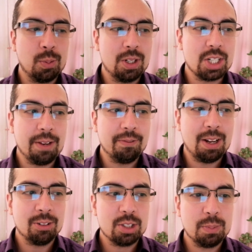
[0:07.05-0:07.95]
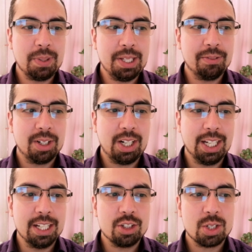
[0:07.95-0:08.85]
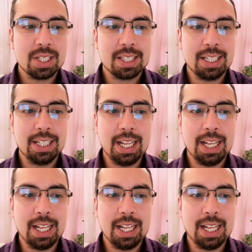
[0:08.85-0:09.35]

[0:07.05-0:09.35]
which I found to be very interesting,